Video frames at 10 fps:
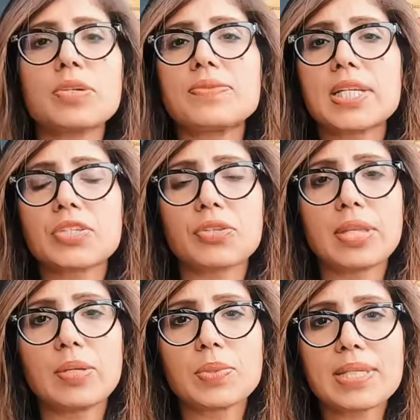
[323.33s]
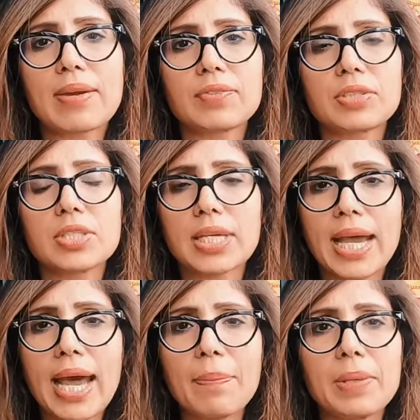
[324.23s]
if such a thing was ever to
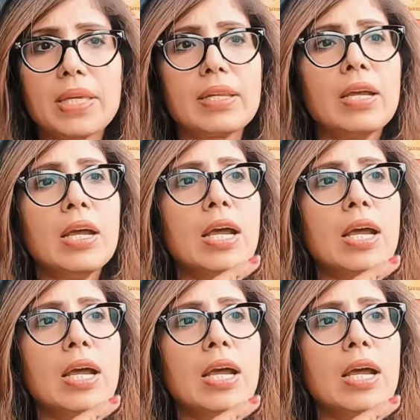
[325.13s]
happen,